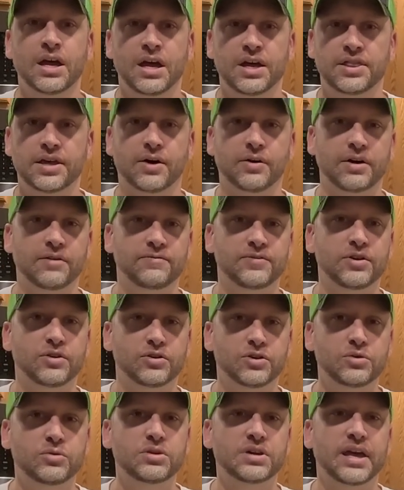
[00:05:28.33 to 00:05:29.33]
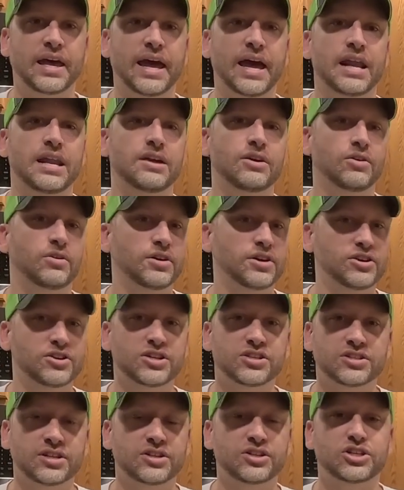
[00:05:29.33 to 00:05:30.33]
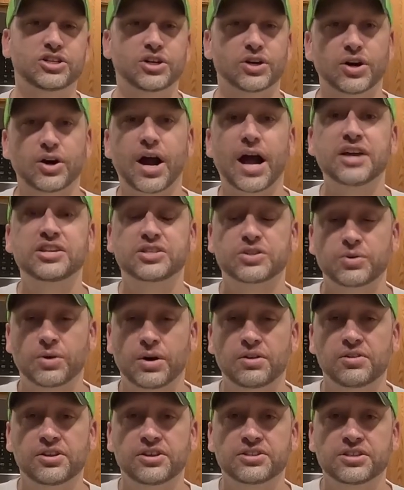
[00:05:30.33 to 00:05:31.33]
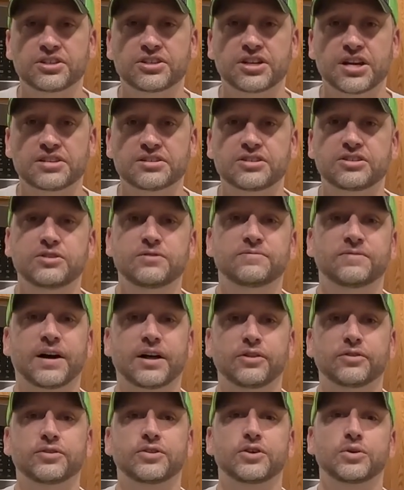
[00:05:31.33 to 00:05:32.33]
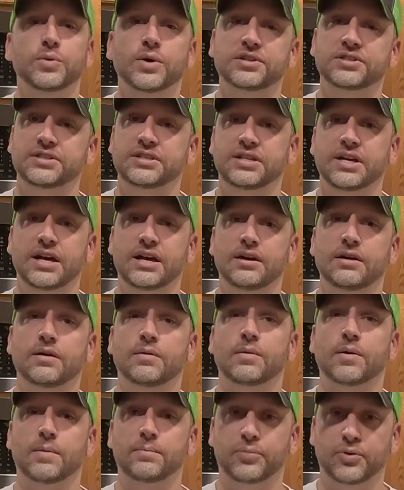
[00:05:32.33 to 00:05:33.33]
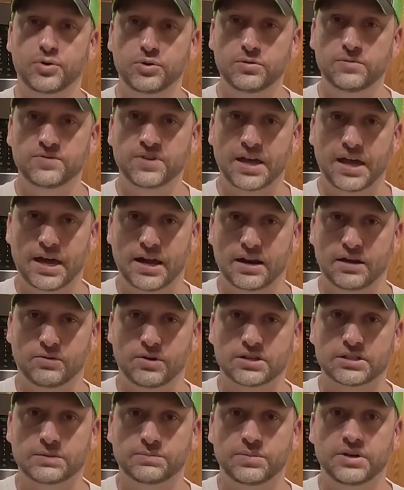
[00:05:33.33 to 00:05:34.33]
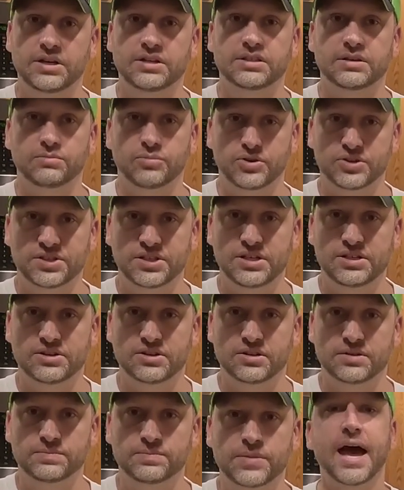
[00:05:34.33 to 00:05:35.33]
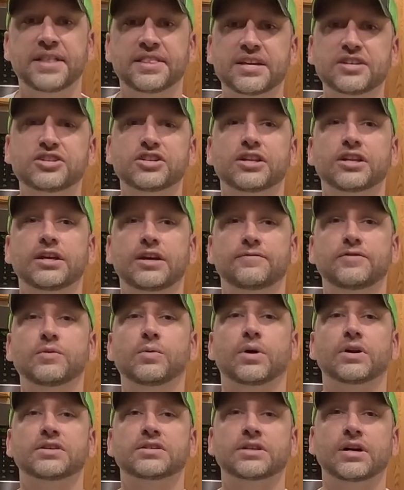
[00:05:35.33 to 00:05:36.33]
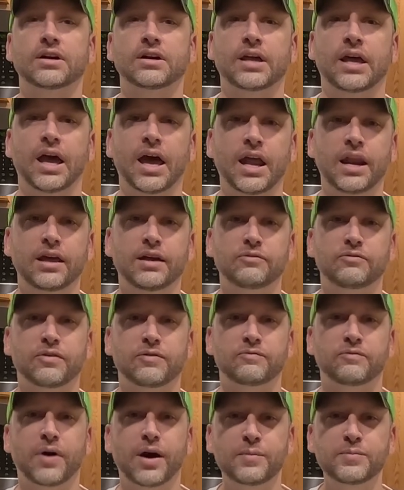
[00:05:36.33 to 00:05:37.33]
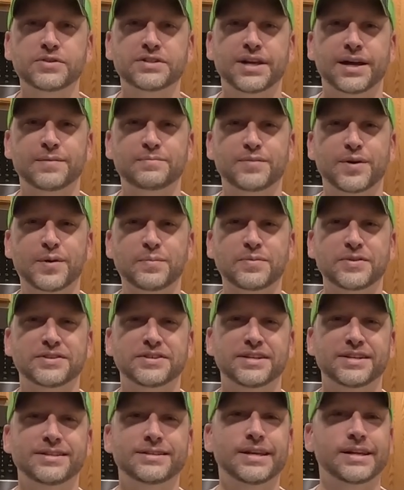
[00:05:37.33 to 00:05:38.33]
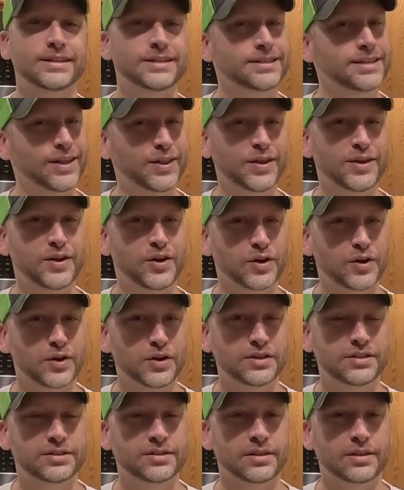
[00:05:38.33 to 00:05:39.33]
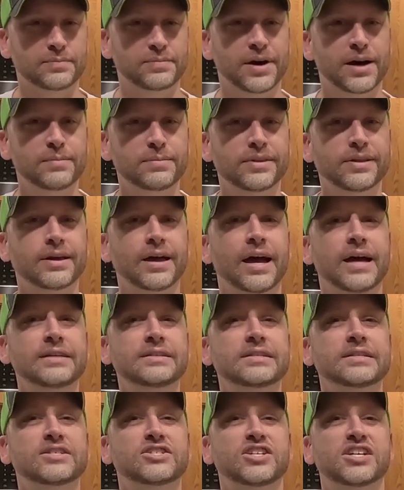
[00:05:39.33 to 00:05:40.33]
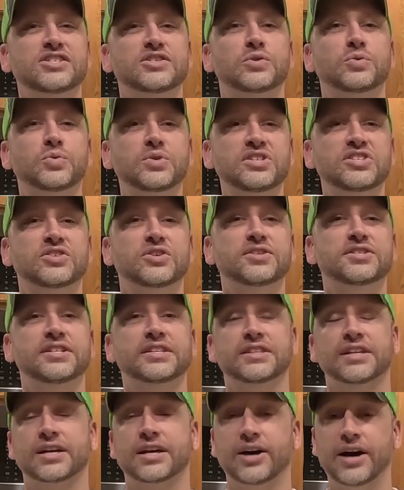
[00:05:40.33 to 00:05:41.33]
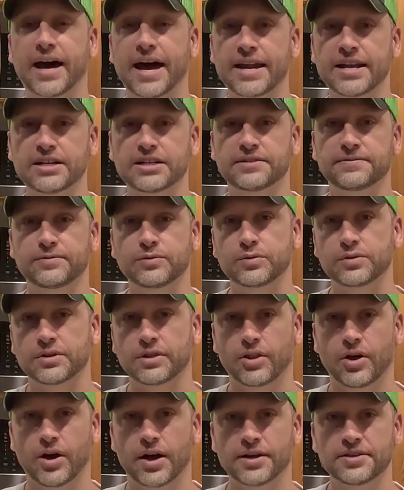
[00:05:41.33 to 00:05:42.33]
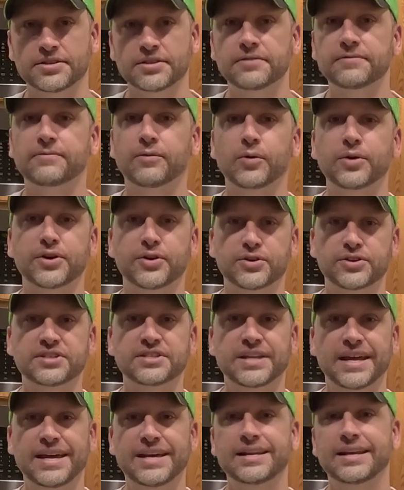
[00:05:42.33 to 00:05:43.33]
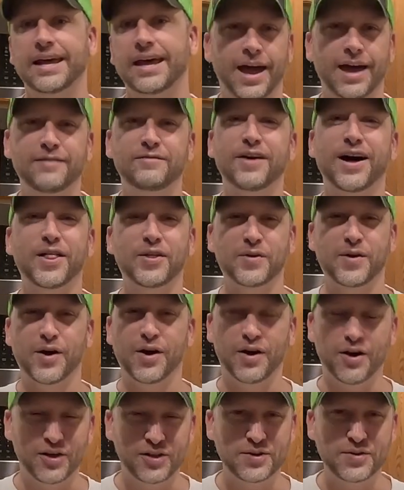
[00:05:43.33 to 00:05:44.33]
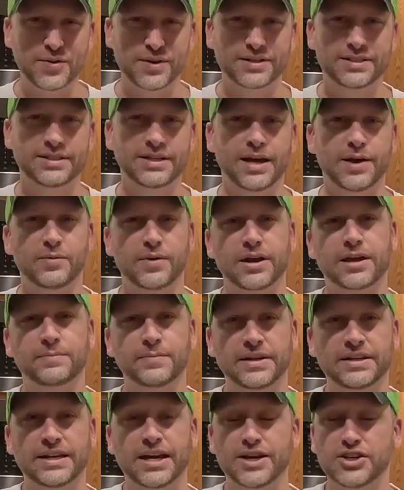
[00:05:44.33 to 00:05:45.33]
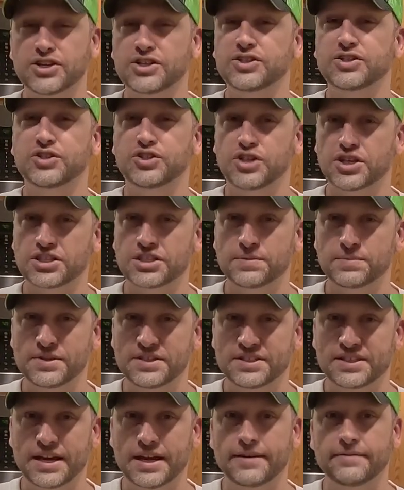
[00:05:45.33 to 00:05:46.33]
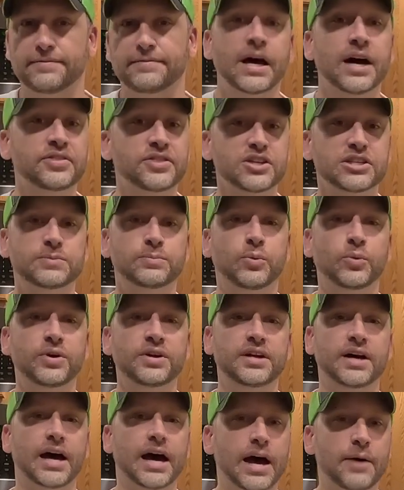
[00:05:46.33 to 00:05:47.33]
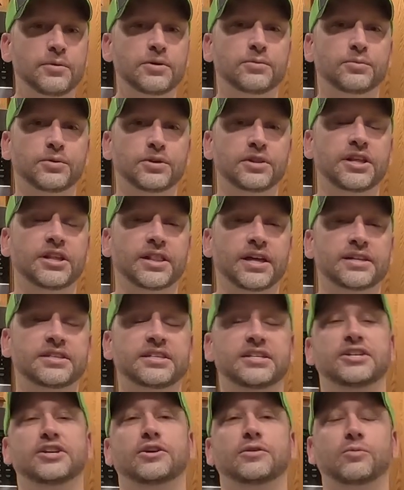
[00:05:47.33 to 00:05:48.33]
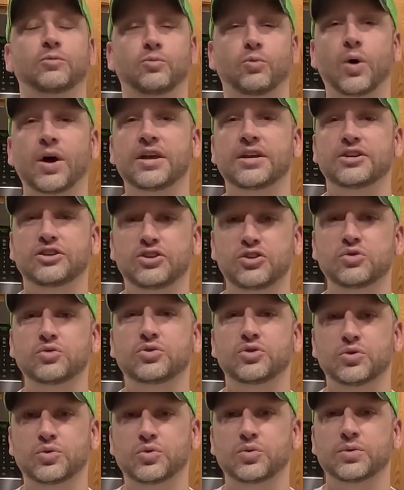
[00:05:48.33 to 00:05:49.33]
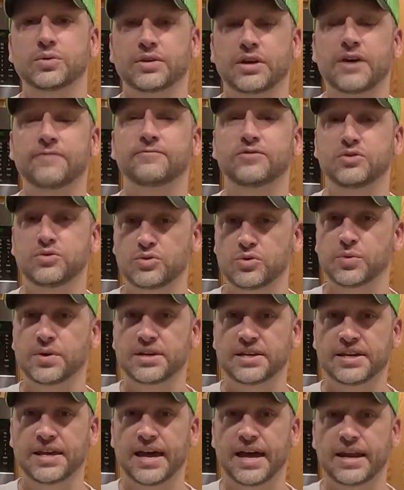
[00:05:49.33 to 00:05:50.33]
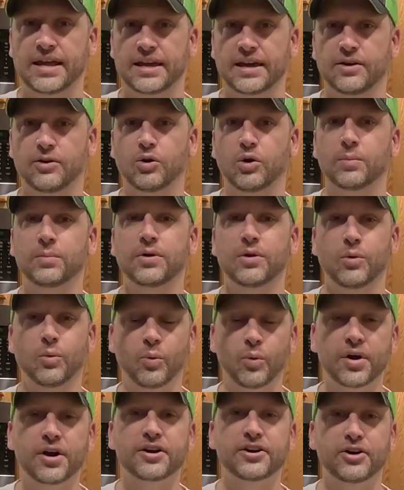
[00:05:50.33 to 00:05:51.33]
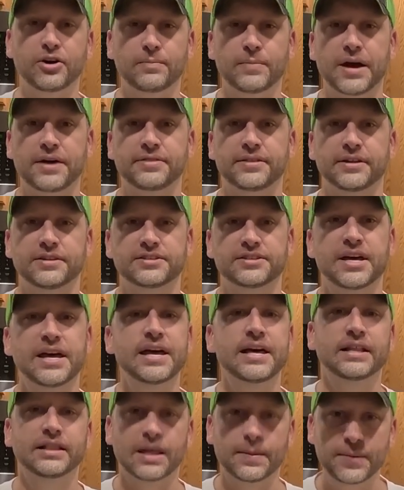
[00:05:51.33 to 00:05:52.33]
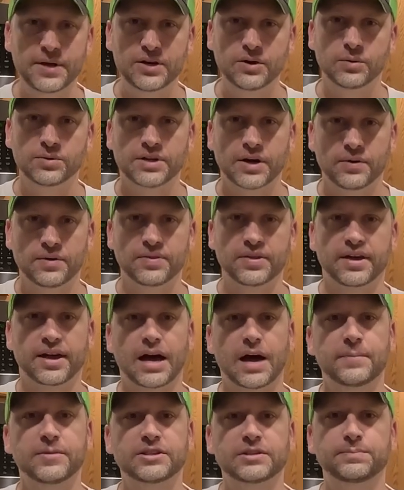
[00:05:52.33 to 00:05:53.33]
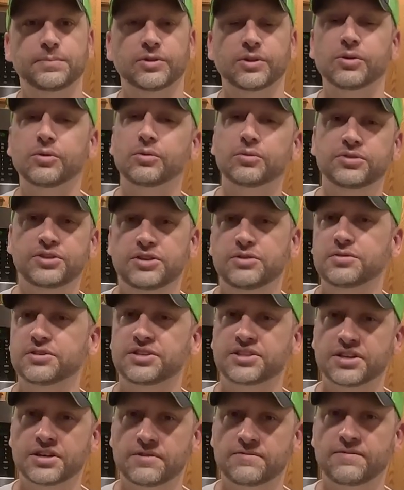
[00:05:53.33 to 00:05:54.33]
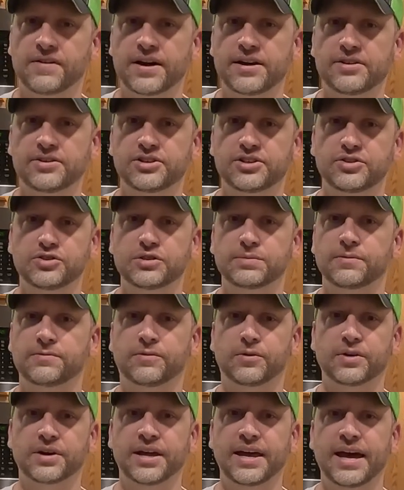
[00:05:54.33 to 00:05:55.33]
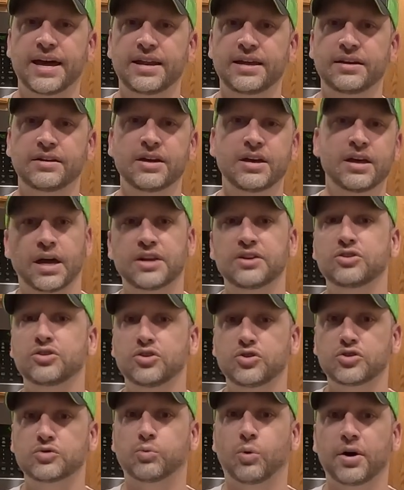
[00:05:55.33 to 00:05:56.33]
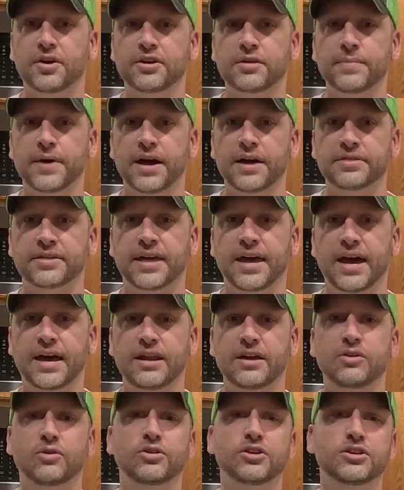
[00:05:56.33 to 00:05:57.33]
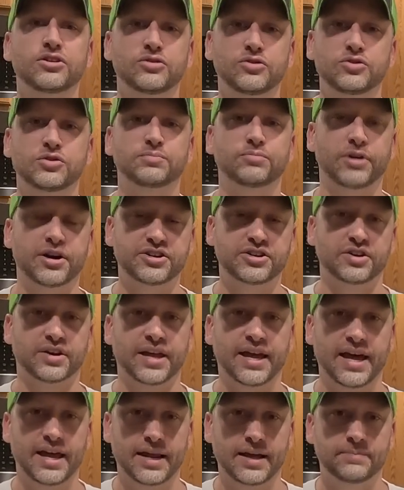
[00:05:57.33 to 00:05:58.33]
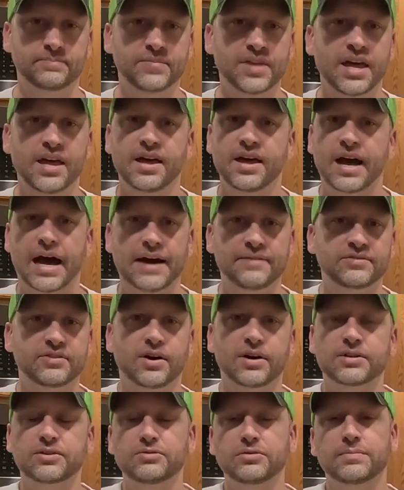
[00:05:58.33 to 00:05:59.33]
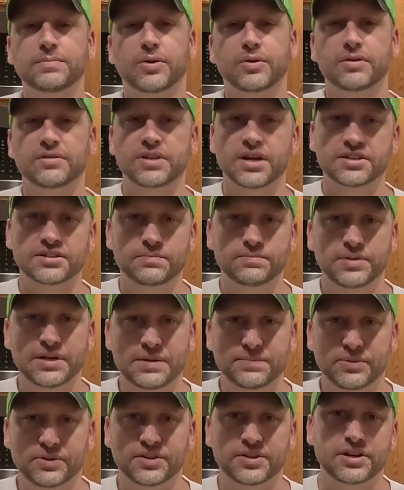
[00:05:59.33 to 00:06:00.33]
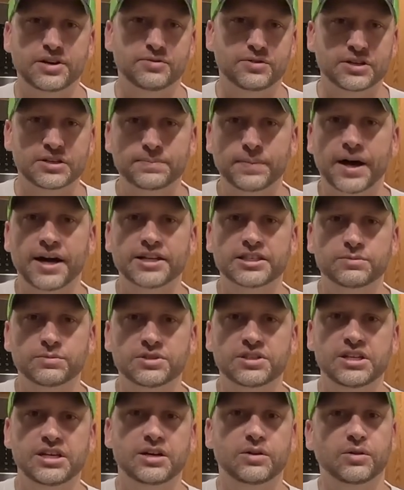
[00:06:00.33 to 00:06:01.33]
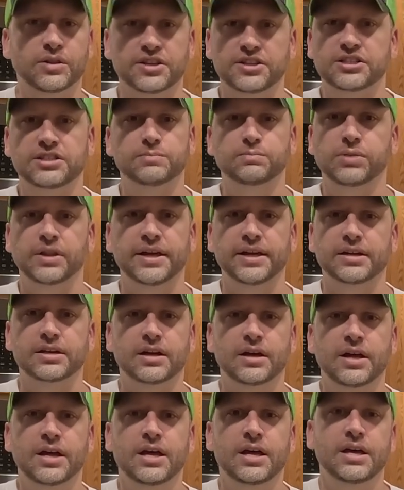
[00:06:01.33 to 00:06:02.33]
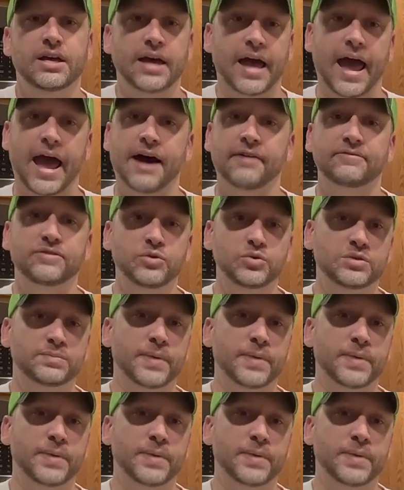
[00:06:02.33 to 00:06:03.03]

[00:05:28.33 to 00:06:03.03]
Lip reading: Now, if you're new to canning or you're just unsure, I strongly suggest that you follow the USDA approved canning recipes and procedures. Additionally, if you want to start canning for farmstead purposes and selling your goods to the public, I suggest researching the cottage food laws for your state and following all USDA recommendations just to be safe. Now, at this point, I would really like to hear what you do if you do any canning at home. What are your methods? Let me know down in the comments below. Do you acidify your juice before canning? And do you use water bath canning or do you use pressure canning? I've talked to about a dozen people and the response was equally split. Half use